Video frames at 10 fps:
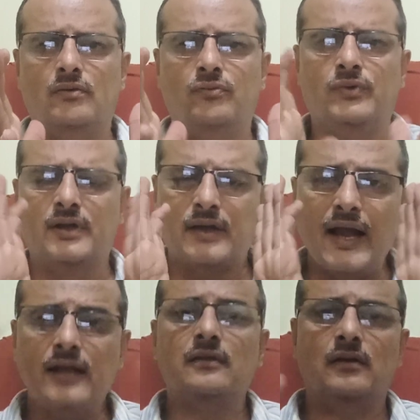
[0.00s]
we
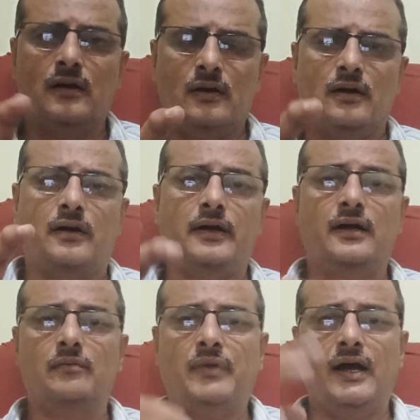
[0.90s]
can
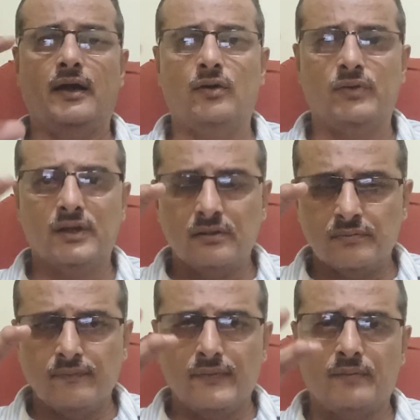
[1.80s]
treat by Ayurveda.
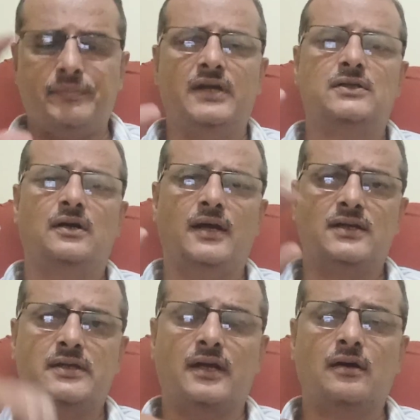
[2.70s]
Patient has
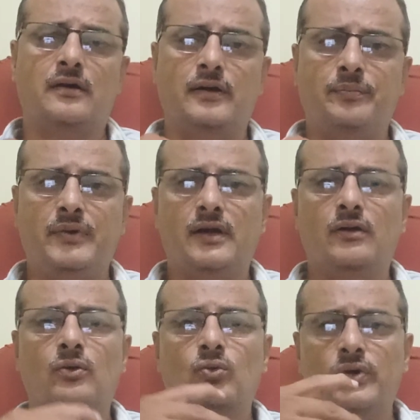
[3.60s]
taken
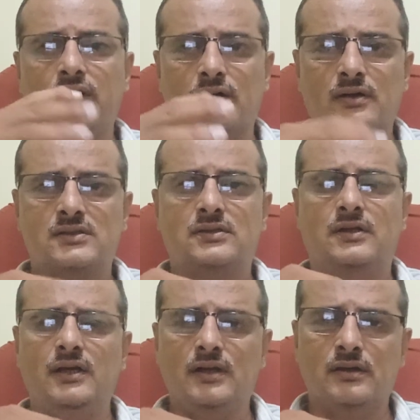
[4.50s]
treatment 2 years,
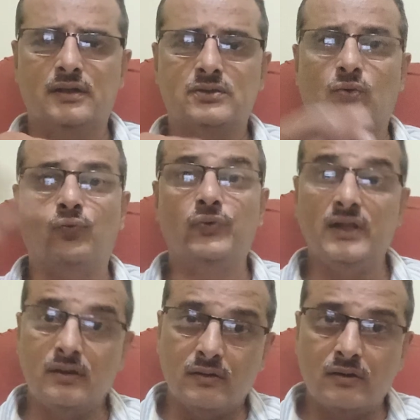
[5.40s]
3 years
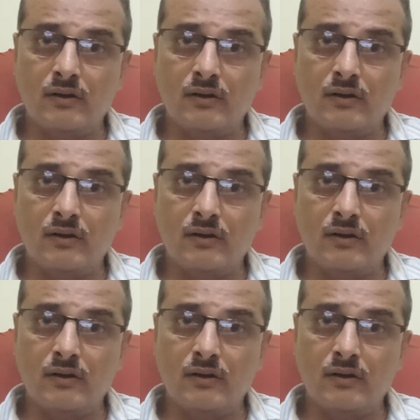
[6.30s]
with